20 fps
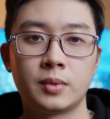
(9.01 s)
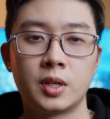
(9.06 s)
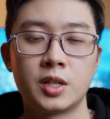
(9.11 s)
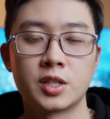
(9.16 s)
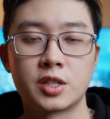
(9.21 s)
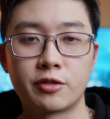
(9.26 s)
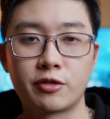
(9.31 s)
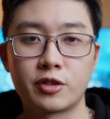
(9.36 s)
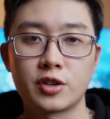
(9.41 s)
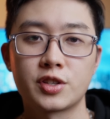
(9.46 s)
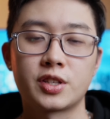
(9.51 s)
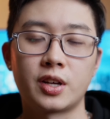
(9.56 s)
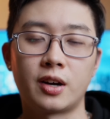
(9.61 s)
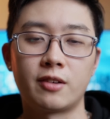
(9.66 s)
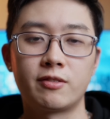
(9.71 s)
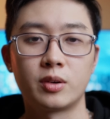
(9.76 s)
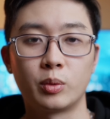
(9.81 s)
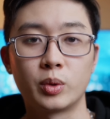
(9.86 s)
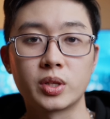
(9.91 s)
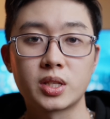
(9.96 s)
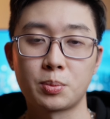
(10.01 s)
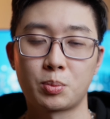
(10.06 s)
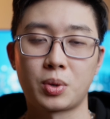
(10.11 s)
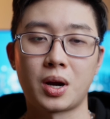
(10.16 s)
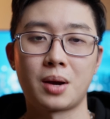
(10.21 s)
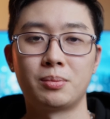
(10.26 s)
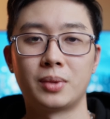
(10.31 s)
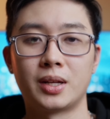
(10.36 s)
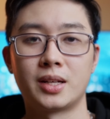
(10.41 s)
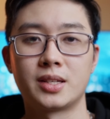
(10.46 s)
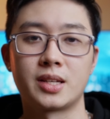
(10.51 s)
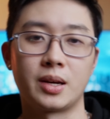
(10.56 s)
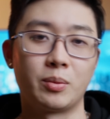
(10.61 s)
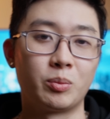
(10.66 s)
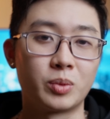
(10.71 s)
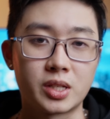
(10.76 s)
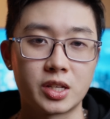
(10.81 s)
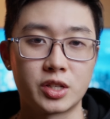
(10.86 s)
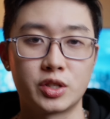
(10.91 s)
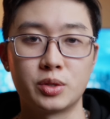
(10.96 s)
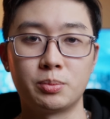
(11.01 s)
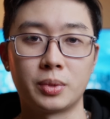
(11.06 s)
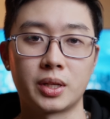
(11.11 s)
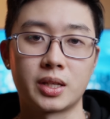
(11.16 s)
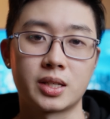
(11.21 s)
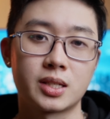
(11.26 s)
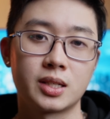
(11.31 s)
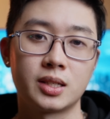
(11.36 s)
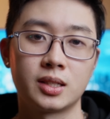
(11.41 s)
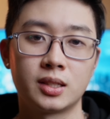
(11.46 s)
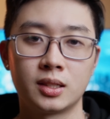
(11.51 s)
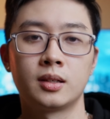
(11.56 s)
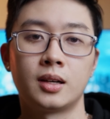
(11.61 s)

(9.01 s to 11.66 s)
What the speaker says: So first off, what's a prime lens and what's a zoom lens?